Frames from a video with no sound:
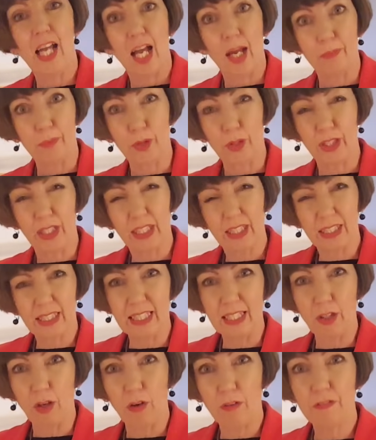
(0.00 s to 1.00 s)
I'm going to
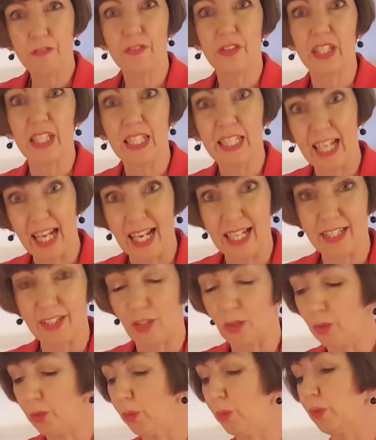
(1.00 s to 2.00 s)
clean off the
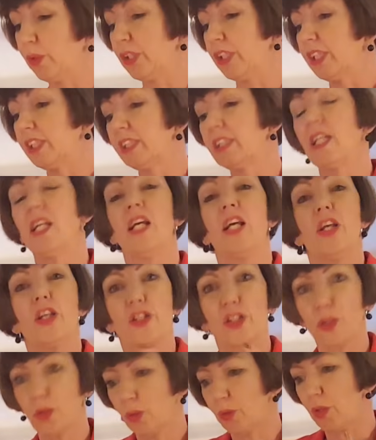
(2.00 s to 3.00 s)
candle holders.
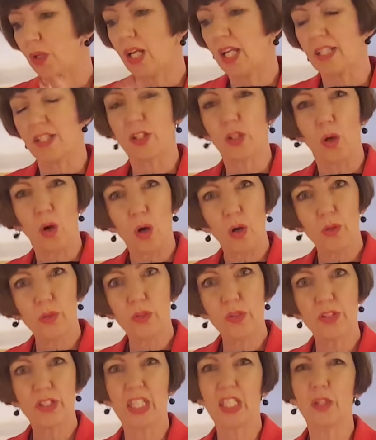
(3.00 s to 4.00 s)
So it's all
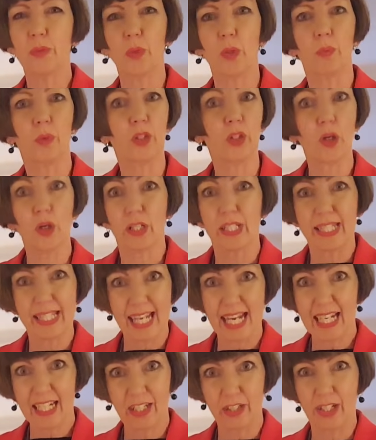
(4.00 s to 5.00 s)
those things, but we're not
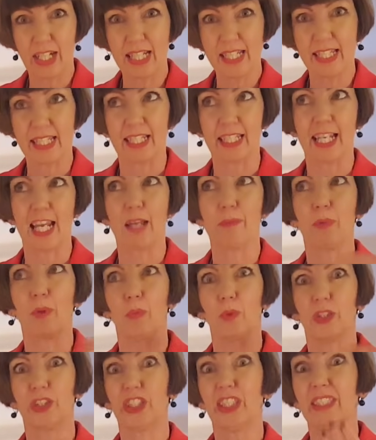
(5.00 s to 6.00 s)
decorating yet, but
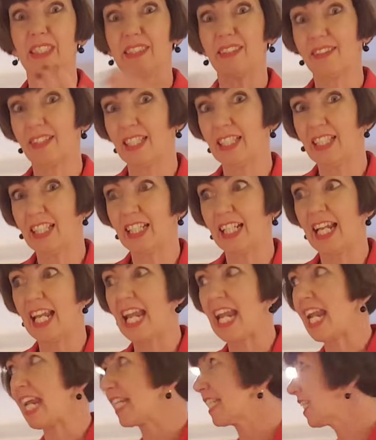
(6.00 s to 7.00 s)
we're just thinking
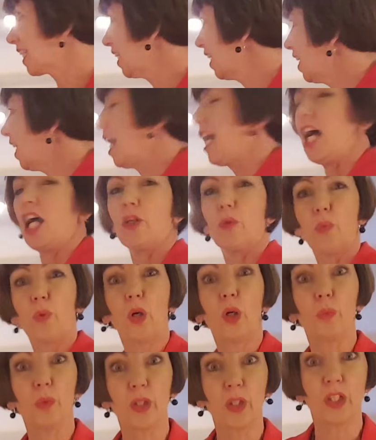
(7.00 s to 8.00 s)
ahead and
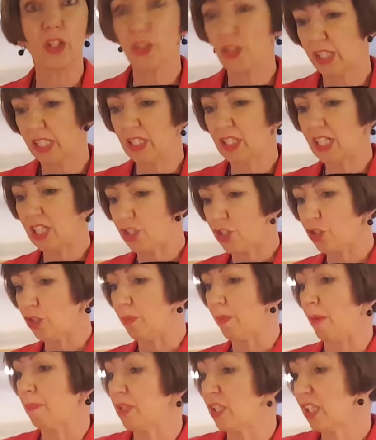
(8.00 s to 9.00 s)
what we're going to do in each
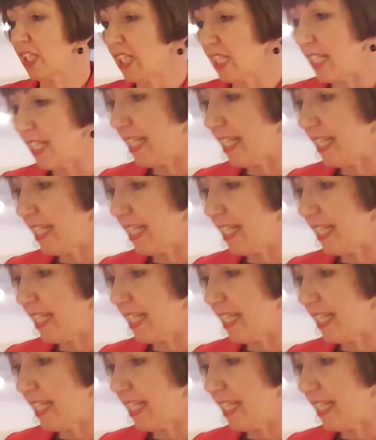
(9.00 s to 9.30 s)
room. I mean, you can